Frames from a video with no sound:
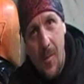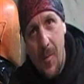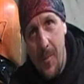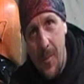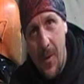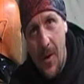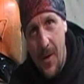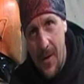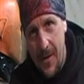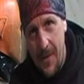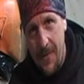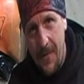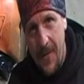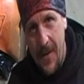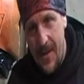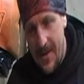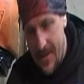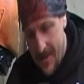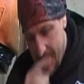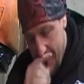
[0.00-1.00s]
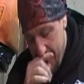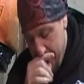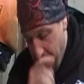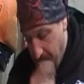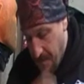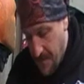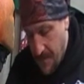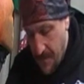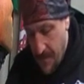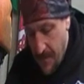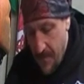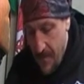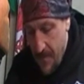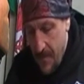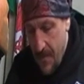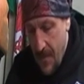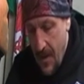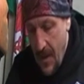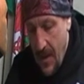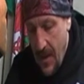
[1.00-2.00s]
part of your face.
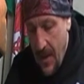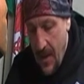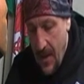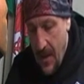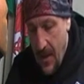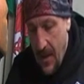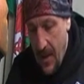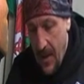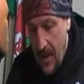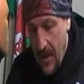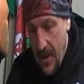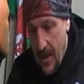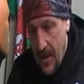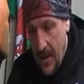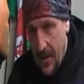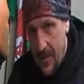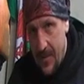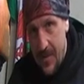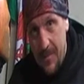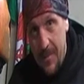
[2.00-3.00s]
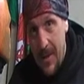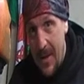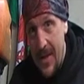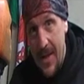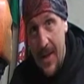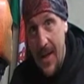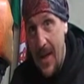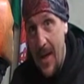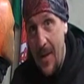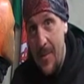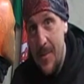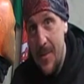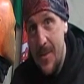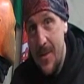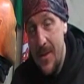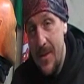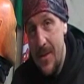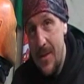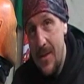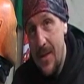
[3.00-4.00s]
And there's plenty of gaps,
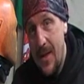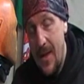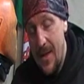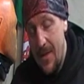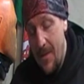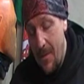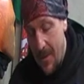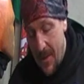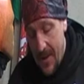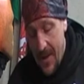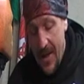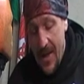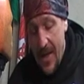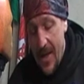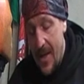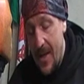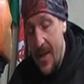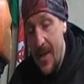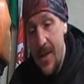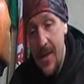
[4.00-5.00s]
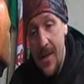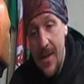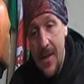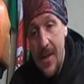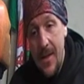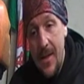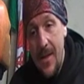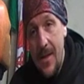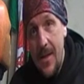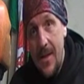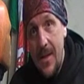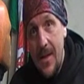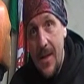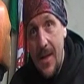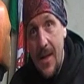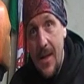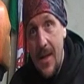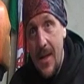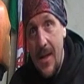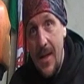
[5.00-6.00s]
and you only need
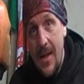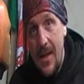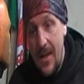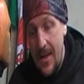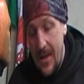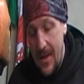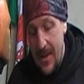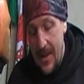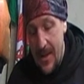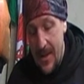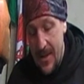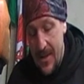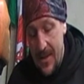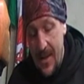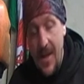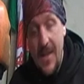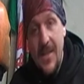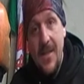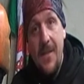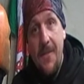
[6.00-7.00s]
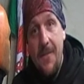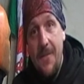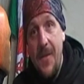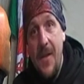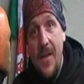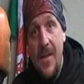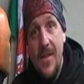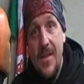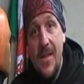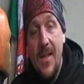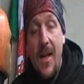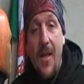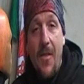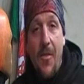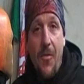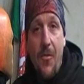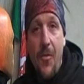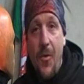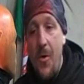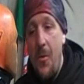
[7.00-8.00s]
the size of your fist to get
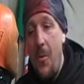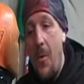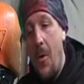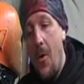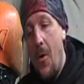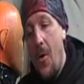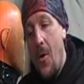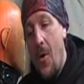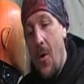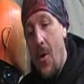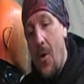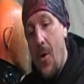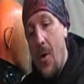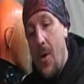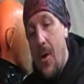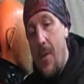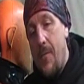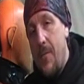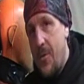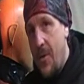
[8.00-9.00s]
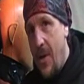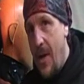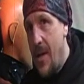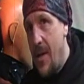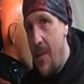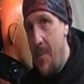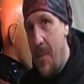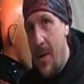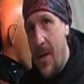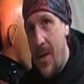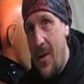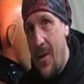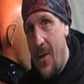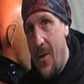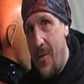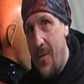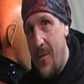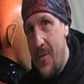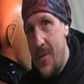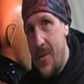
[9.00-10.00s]
through. If you're training in big
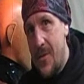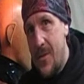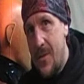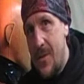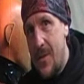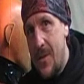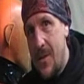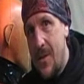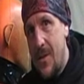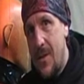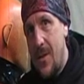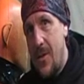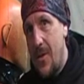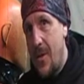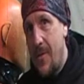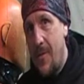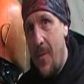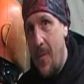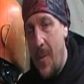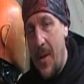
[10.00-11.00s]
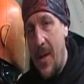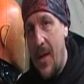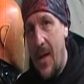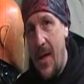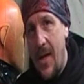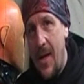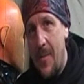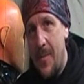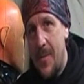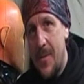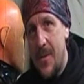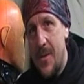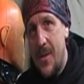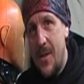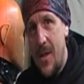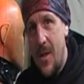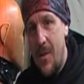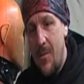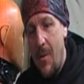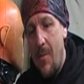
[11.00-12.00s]
gloves, you're looking for bigger gaps.
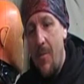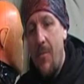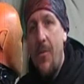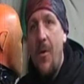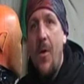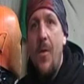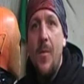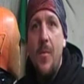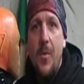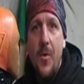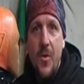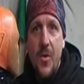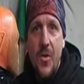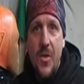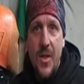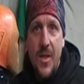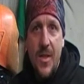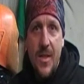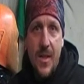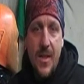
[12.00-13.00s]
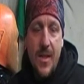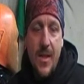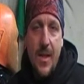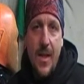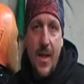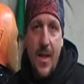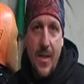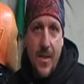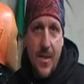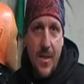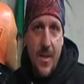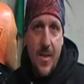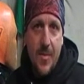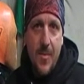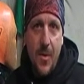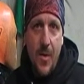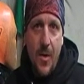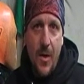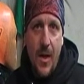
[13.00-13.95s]
You won't throw the punches into the smaller